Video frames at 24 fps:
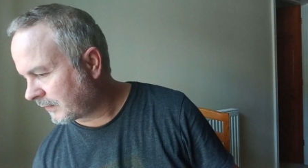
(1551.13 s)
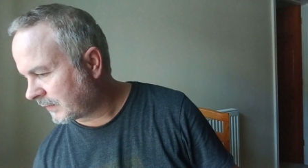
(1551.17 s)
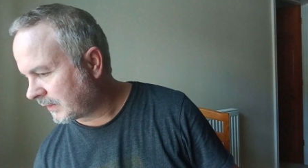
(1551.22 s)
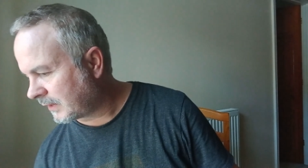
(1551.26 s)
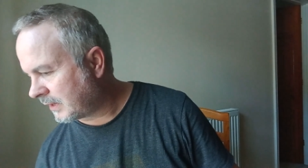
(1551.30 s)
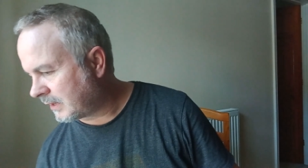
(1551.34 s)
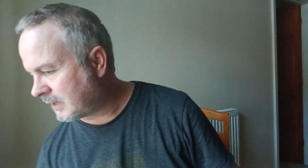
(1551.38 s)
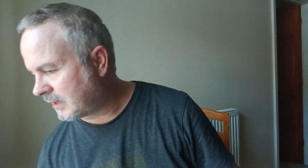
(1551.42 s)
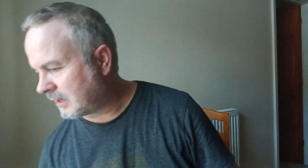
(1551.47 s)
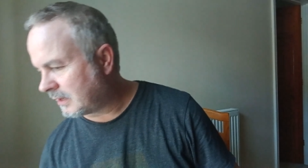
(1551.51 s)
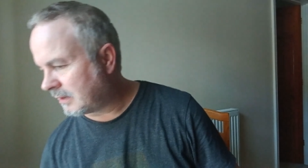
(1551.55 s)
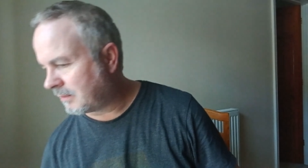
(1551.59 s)

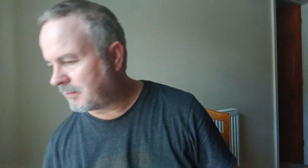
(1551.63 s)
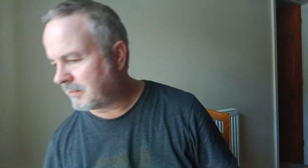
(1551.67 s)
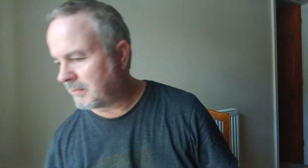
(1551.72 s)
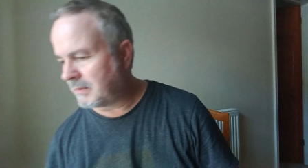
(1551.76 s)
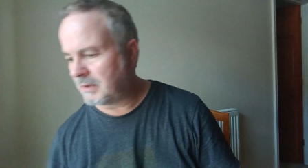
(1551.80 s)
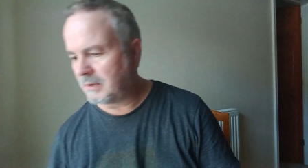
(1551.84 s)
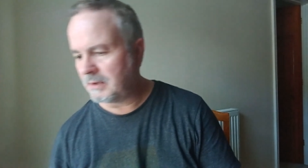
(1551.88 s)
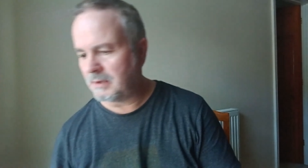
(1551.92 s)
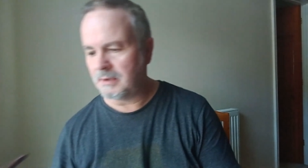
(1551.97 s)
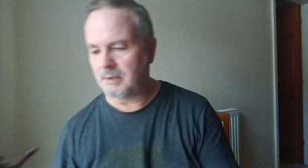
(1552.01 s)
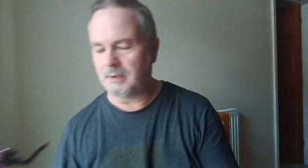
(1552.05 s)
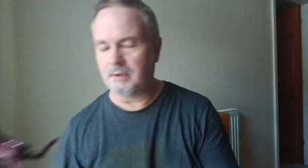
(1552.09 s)

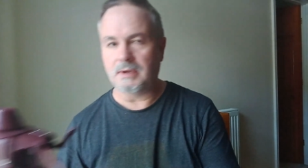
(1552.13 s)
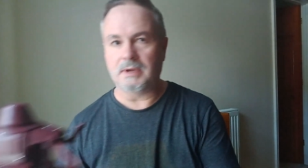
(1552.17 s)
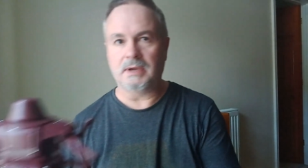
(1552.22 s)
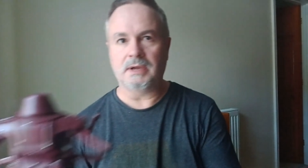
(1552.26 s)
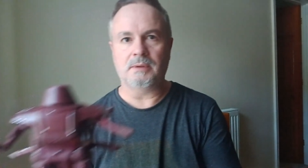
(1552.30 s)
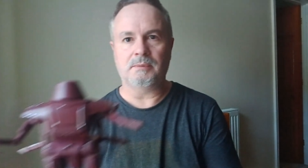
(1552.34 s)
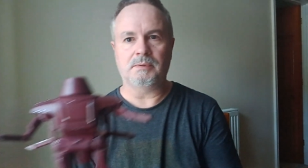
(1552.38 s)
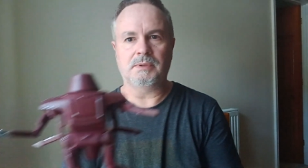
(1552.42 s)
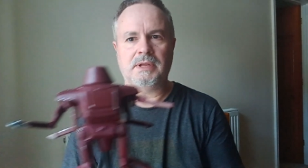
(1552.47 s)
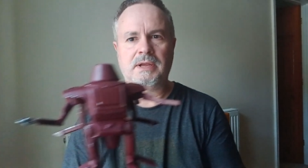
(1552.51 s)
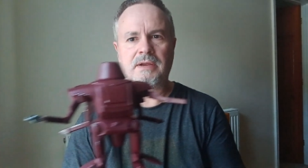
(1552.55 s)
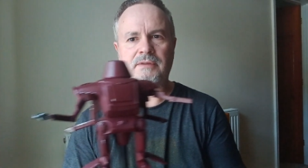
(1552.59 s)
I
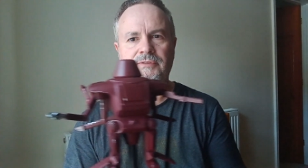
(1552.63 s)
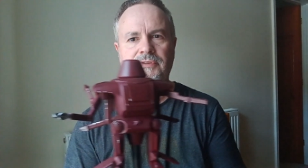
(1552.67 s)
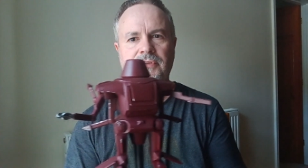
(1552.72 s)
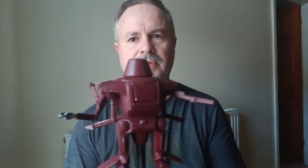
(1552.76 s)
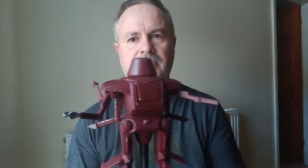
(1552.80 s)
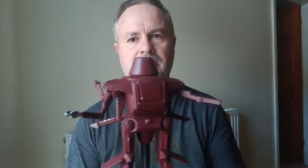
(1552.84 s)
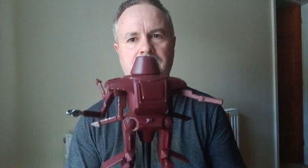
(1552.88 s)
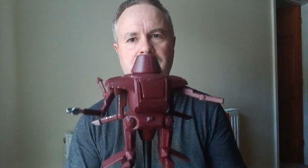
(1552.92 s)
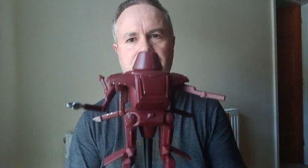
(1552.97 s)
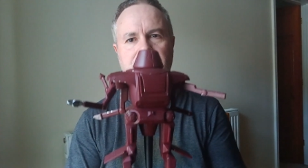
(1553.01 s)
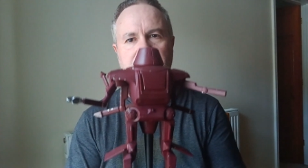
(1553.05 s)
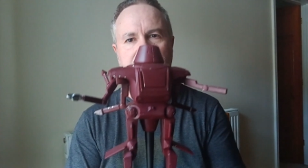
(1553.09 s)
will have to
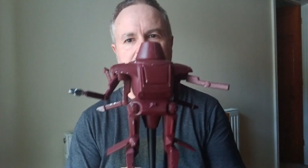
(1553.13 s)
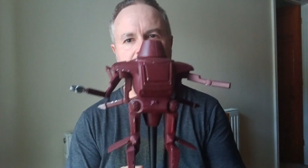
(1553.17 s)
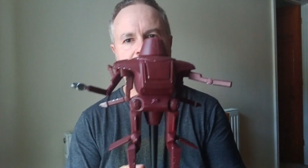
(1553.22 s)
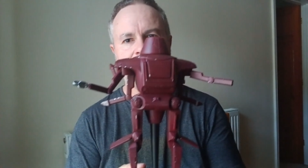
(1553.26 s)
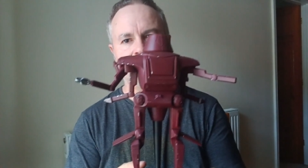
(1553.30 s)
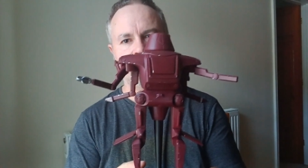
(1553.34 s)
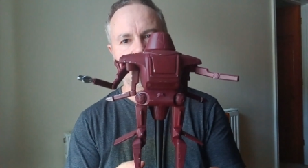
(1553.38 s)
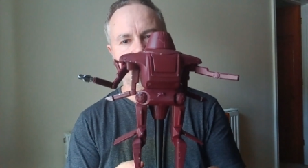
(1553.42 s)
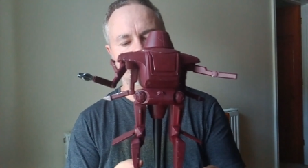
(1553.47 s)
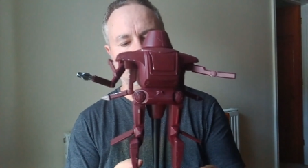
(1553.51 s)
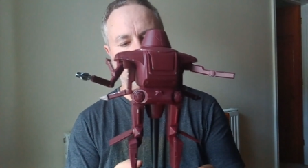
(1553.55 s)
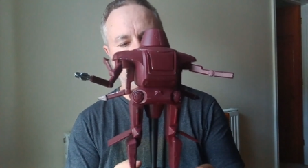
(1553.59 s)
compare
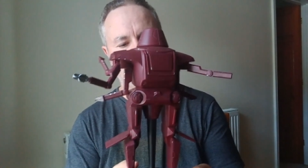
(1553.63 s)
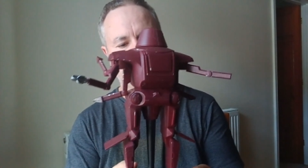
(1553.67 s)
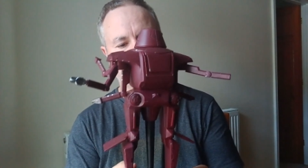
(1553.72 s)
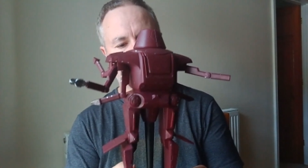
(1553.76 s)
him.